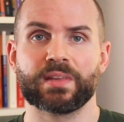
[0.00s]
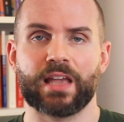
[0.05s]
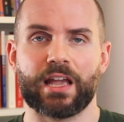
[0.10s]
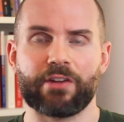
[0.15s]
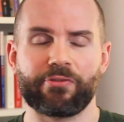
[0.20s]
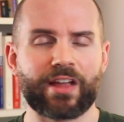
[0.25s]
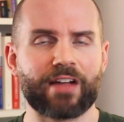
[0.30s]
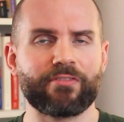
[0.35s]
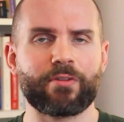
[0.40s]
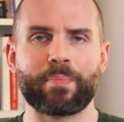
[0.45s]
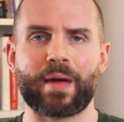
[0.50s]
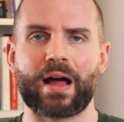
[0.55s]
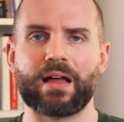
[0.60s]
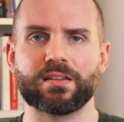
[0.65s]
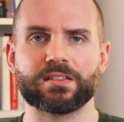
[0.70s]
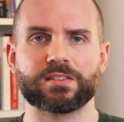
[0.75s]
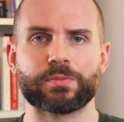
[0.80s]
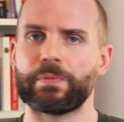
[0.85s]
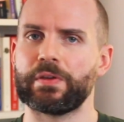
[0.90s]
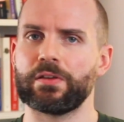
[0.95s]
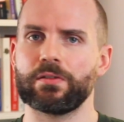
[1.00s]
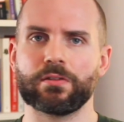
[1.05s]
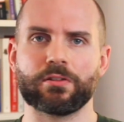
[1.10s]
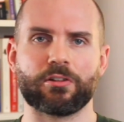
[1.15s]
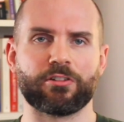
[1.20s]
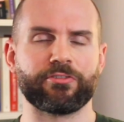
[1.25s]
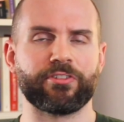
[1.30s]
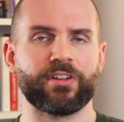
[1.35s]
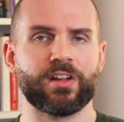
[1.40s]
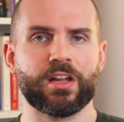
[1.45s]
If we have a balanced meal
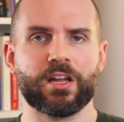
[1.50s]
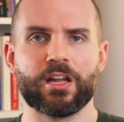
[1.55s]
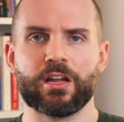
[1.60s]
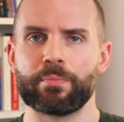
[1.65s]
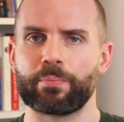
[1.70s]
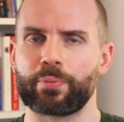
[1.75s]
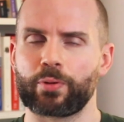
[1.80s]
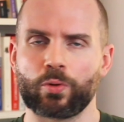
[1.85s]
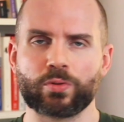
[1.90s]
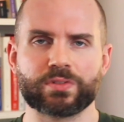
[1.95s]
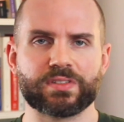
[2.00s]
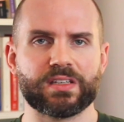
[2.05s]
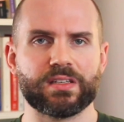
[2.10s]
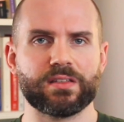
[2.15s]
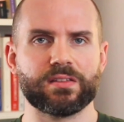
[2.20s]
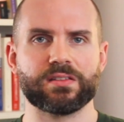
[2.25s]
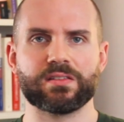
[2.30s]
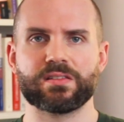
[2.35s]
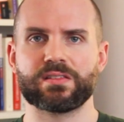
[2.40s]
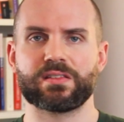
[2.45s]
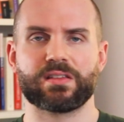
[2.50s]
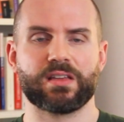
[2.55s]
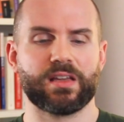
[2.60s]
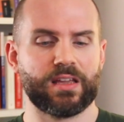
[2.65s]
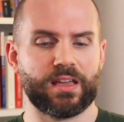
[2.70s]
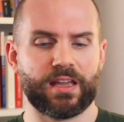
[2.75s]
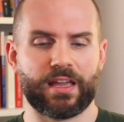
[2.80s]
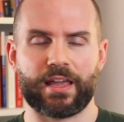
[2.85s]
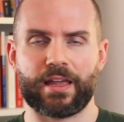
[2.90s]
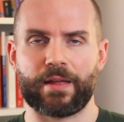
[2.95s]
of proteins,
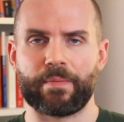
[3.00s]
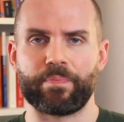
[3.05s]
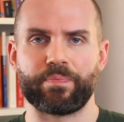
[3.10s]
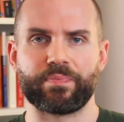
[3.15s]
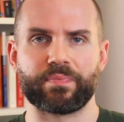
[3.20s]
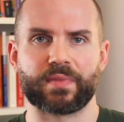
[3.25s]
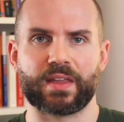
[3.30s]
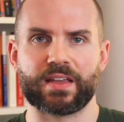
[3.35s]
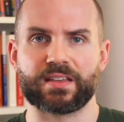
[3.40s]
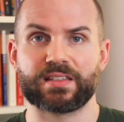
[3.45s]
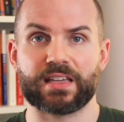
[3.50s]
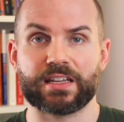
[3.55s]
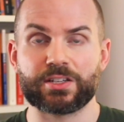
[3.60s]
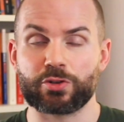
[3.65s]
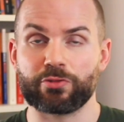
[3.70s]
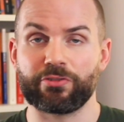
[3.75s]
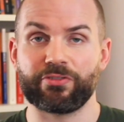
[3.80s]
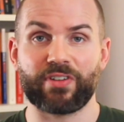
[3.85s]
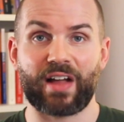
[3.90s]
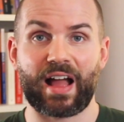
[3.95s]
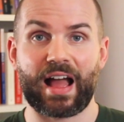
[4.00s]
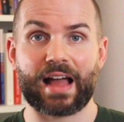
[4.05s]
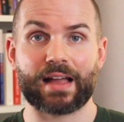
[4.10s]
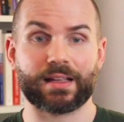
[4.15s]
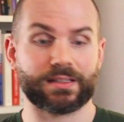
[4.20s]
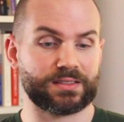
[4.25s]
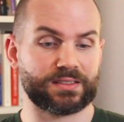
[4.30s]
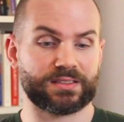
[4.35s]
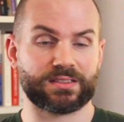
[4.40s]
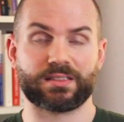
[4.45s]
essential
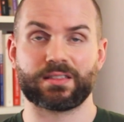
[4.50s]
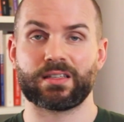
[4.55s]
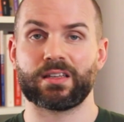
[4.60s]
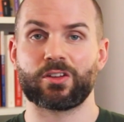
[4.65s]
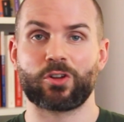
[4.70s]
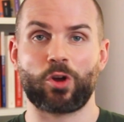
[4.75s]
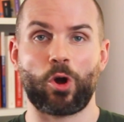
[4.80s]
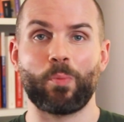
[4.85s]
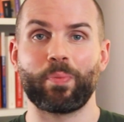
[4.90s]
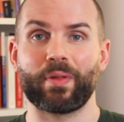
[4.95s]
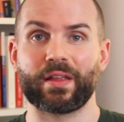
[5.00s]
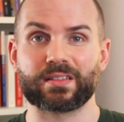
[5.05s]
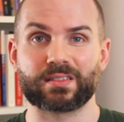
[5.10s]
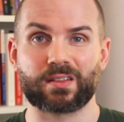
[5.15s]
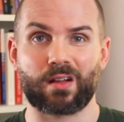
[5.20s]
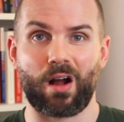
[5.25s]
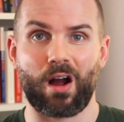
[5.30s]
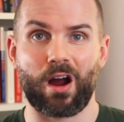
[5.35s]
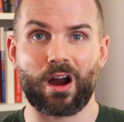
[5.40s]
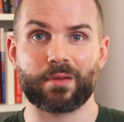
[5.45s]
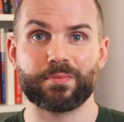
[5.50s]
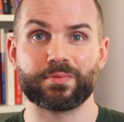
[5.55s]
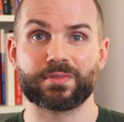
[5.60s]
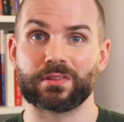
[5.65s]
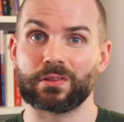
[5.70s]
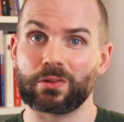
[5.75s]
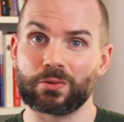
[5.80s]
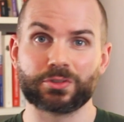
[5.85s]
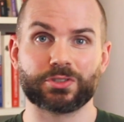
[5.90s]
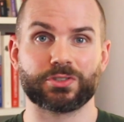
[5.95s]
fats, complex carbs,
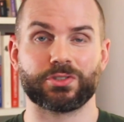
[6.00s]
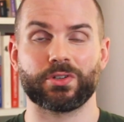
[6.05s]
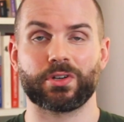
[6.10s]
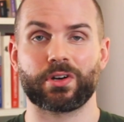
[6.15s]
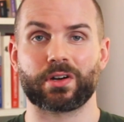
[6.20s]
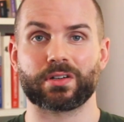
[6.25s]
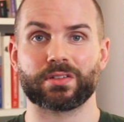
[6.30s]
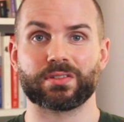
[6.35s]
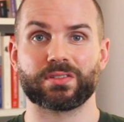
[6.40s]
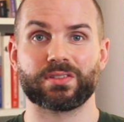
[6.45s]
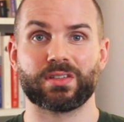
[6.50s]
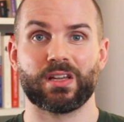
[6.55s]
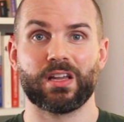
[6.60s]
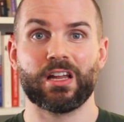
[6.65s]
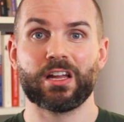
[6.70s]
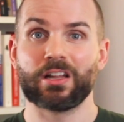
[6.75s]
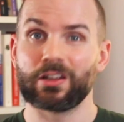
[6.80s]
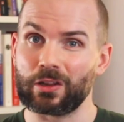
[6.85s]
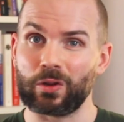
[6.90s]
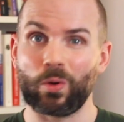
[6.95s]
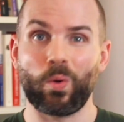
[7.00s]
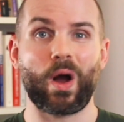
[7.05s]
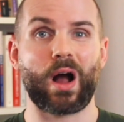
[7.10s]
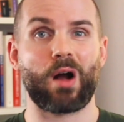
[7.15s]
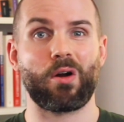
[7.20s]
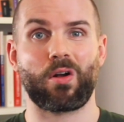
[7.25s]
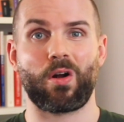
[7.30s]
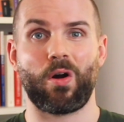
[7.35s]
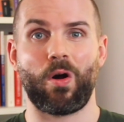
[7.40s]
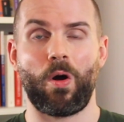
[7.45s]
low sugars, low
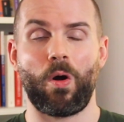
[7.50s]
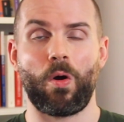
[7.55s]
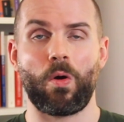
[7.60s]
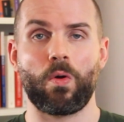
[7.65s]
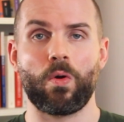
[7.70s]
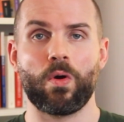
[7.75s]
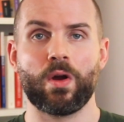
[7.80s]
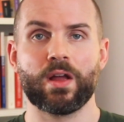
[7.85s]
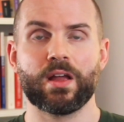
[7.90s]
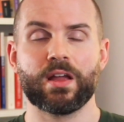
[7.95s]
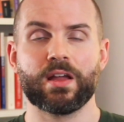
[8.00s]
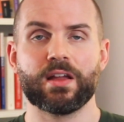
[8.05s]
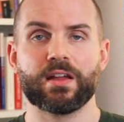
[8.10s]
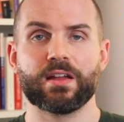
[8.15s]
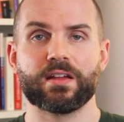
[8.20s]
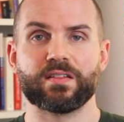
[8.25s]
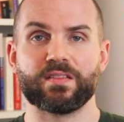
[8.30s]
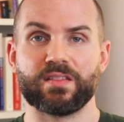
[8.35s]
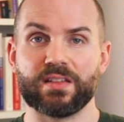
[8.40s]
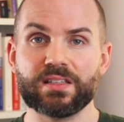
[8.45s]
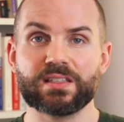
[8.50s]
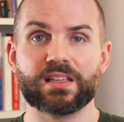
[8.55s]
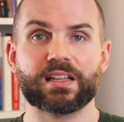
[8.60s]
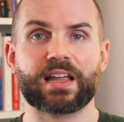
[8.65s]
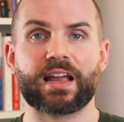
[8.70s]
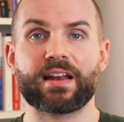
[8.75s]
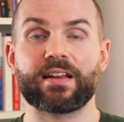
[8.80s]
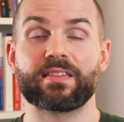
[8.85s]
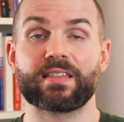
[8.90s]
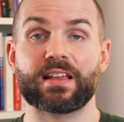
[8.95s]
alcohol, these are the
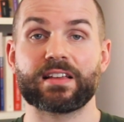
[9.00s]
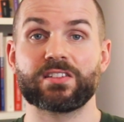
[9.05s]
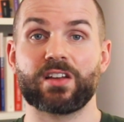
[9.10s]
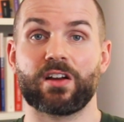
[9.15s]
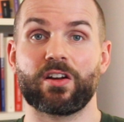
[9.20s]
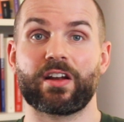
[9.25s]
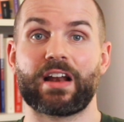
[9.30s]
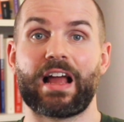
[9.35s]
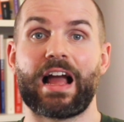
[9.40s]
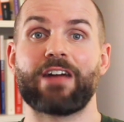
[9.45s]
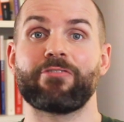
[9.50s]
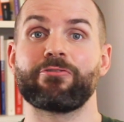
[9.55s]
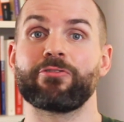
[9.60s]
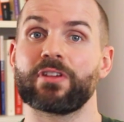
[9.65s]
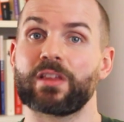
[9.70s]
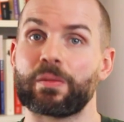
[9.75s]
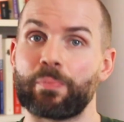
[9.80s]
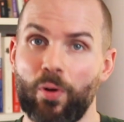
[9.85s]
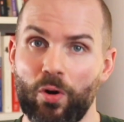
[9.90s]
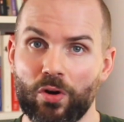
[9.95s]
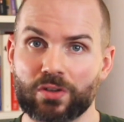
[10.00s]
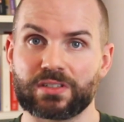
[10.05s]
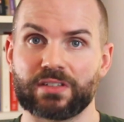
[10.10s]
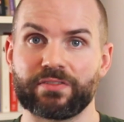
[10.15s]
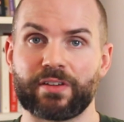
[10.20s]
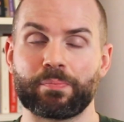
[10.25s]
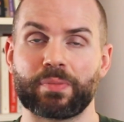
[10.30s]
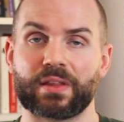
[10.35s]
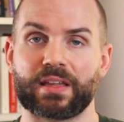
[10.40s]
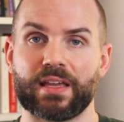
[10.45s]
kind of things that are going to have really positive
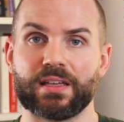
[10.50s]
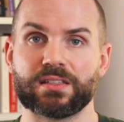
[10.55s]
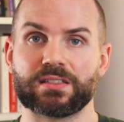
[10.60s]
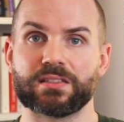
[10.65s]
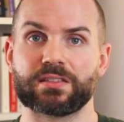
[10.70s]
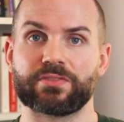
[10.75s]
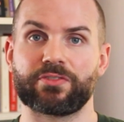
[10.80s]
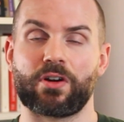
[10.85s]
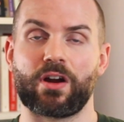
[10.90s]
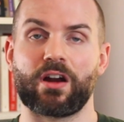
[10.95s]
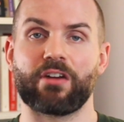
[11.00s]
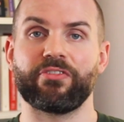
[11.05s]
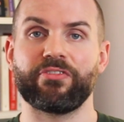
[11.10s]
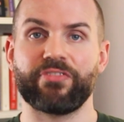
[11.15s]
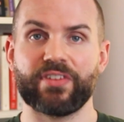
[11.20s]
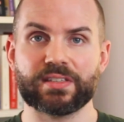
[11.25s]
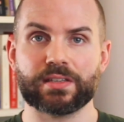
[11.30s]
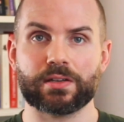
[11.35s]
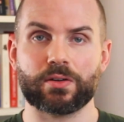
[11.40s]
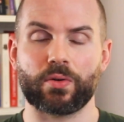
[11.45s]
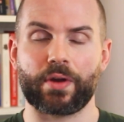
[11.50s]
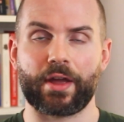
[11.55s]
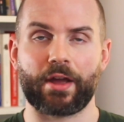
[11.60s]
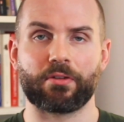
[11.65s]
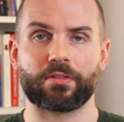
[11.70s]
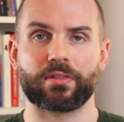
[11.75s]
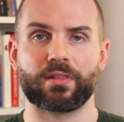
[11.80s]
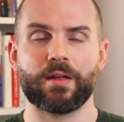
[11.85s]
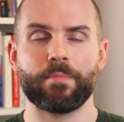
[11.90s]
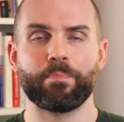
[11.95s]
implications for our physical
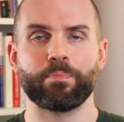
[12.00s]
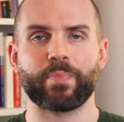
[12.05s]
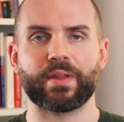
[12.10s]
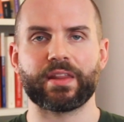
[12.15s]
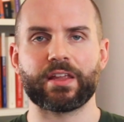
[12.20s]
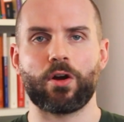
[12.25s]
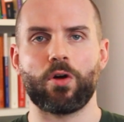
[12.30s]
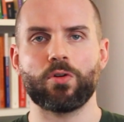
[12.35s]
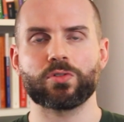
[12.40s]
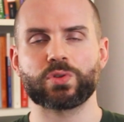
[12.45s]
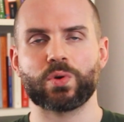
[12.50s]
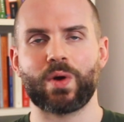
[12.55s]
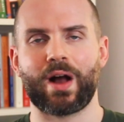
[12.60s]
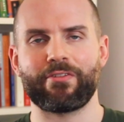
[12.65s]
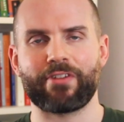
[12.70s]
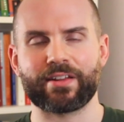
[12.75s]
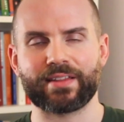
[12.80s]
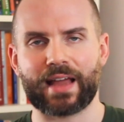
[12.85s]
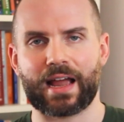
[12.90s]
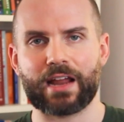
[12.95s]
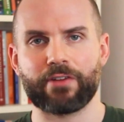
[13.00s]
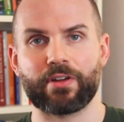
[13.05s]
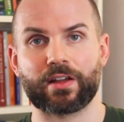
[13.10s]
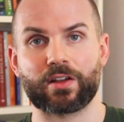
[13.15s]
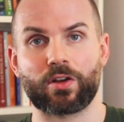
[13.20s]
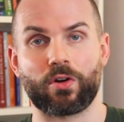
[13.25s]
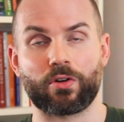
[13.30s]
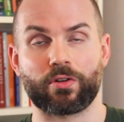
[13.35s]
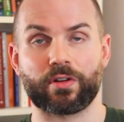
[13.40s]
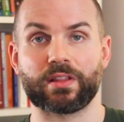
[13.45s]
health, but they also have a direct
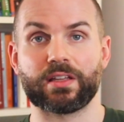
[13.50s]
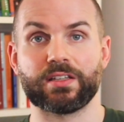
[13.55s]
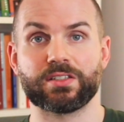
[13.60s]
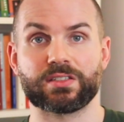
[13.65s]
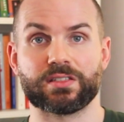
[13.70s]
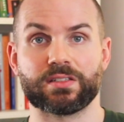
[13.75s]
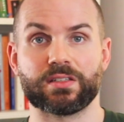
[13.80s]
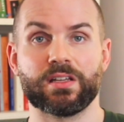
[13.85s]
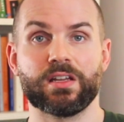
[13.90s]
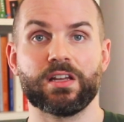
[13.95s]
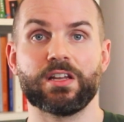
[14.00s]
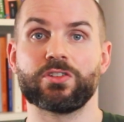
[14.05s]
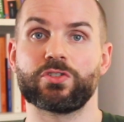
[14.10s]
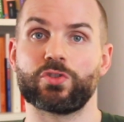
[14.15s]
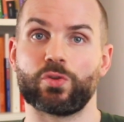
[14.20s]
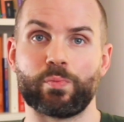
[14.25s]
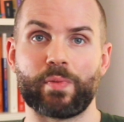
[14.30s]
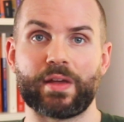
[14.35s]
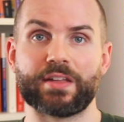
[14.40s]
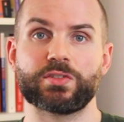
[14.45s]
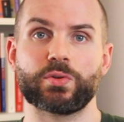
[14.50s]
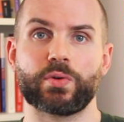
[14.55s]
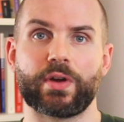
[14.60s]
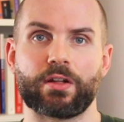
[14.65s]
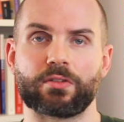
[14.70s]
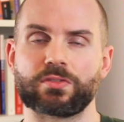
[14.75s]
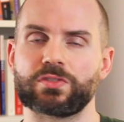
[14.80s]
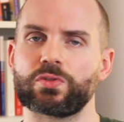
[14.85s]
correlation to mental health.